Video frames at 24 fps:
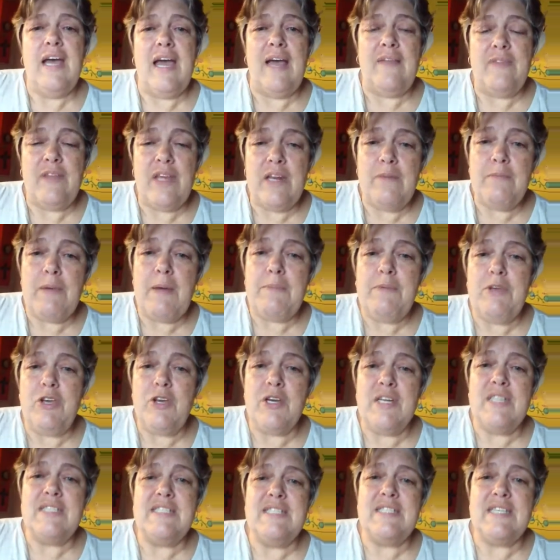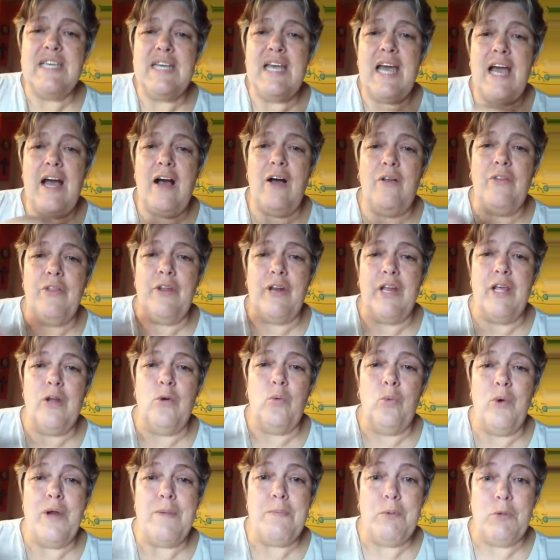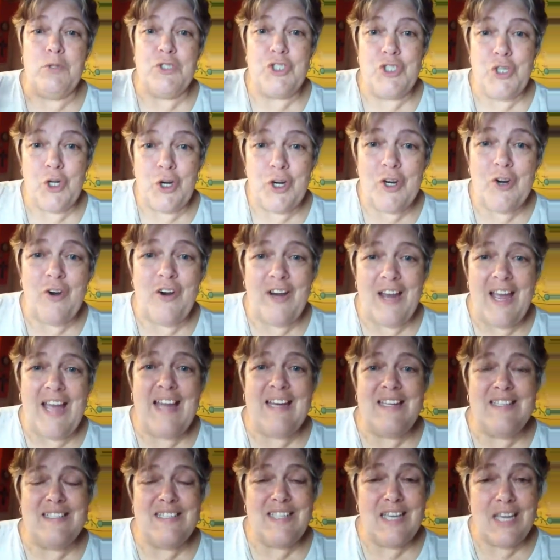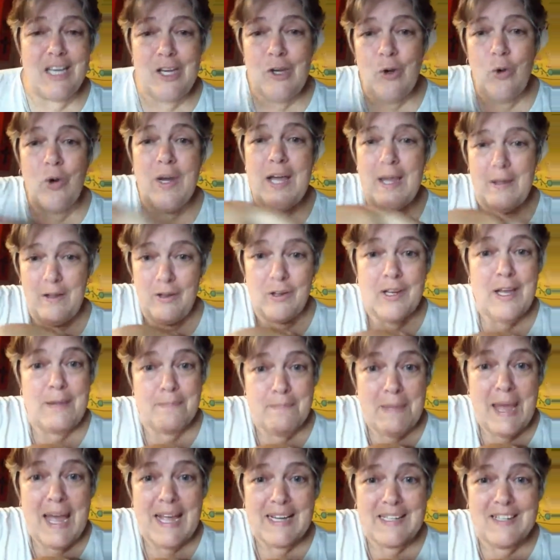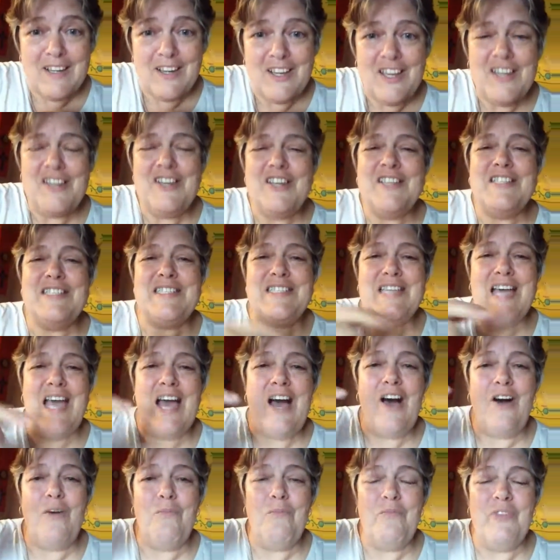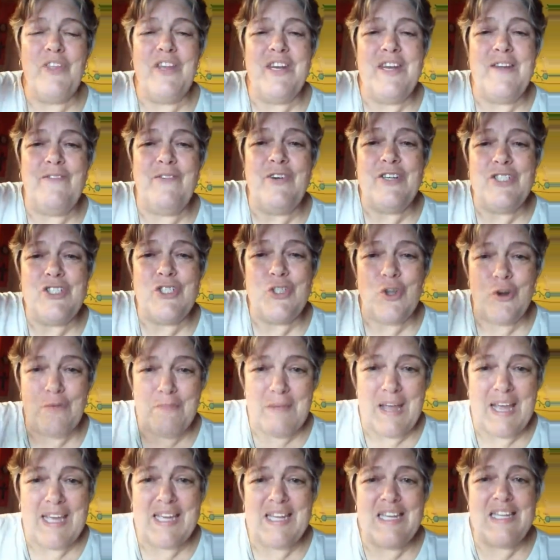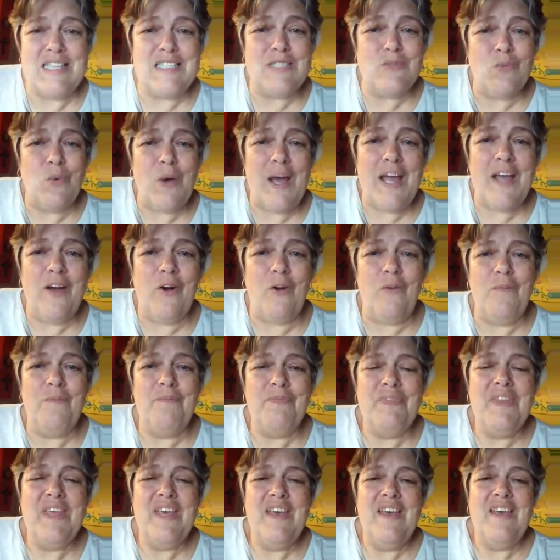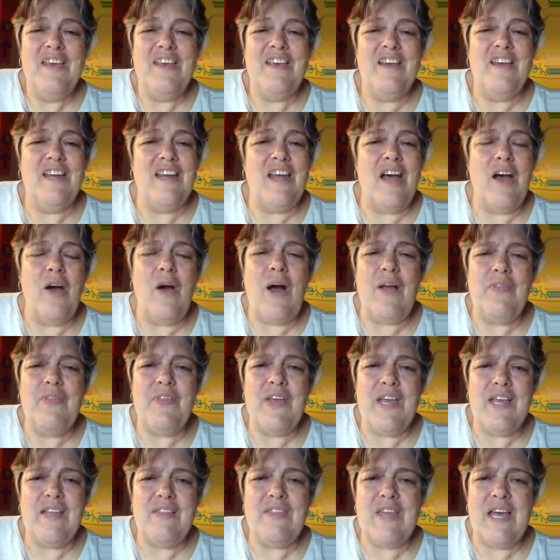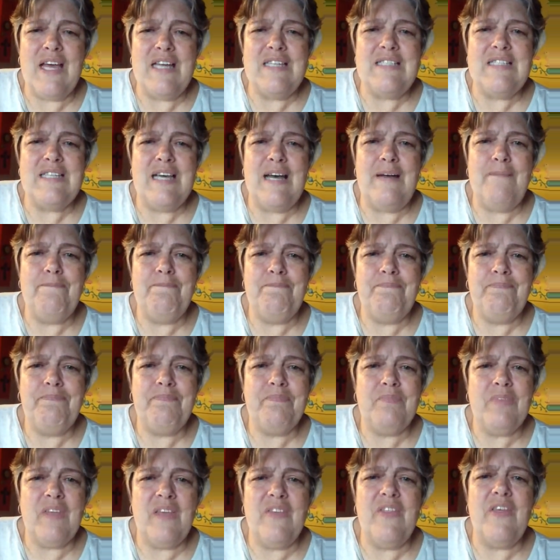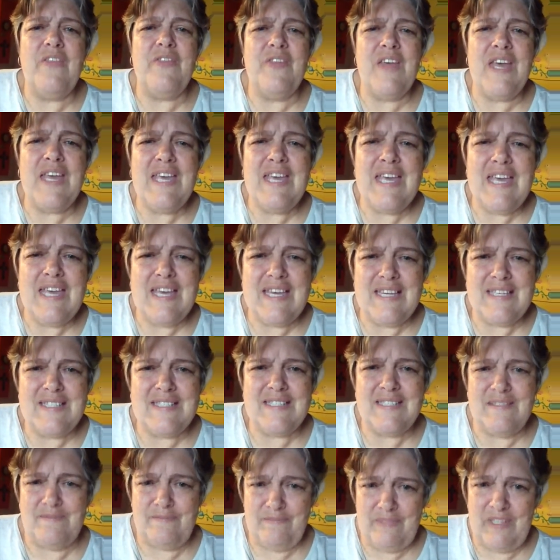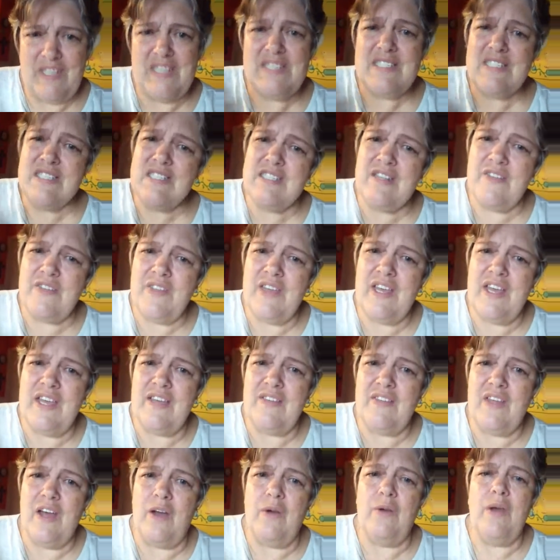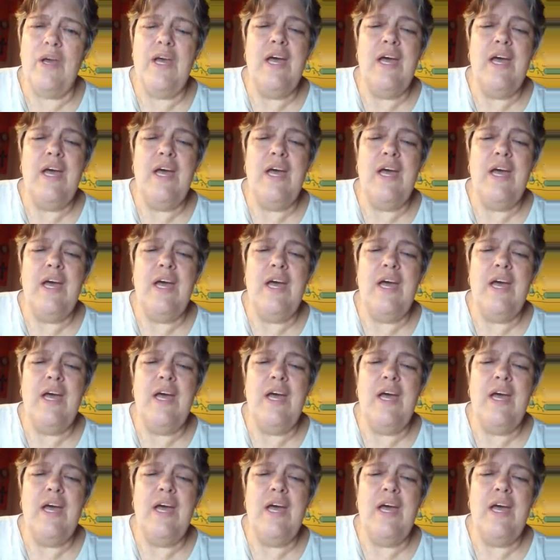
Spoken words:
And then maybe you could see how the little ripples you're creating too will come back to you, and you can see how the difference you're making as well. I think that the thing is, this is the thing though,